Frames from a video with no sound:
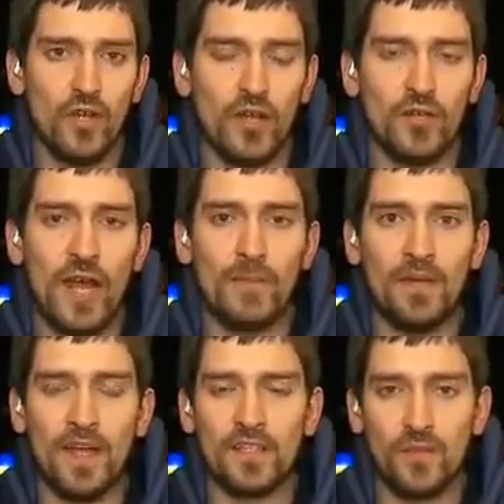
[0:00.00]
going to
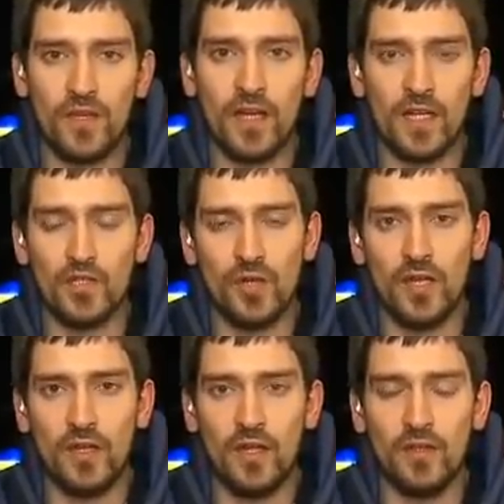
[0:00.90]
happen next with the country
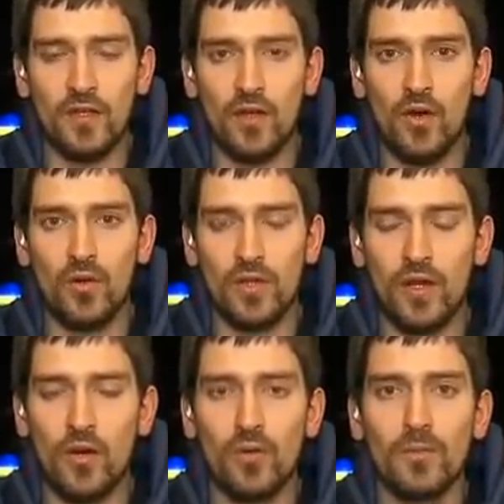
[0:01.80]
in
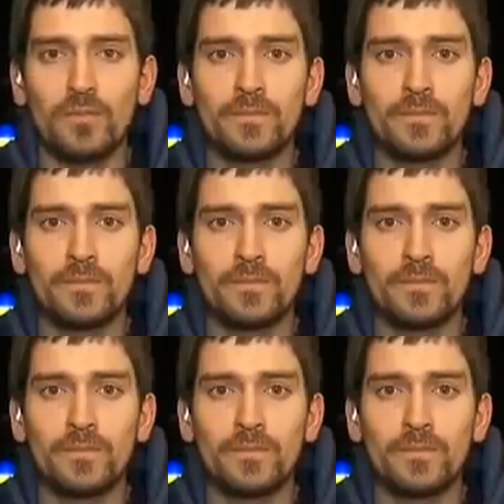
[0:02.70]
the whole.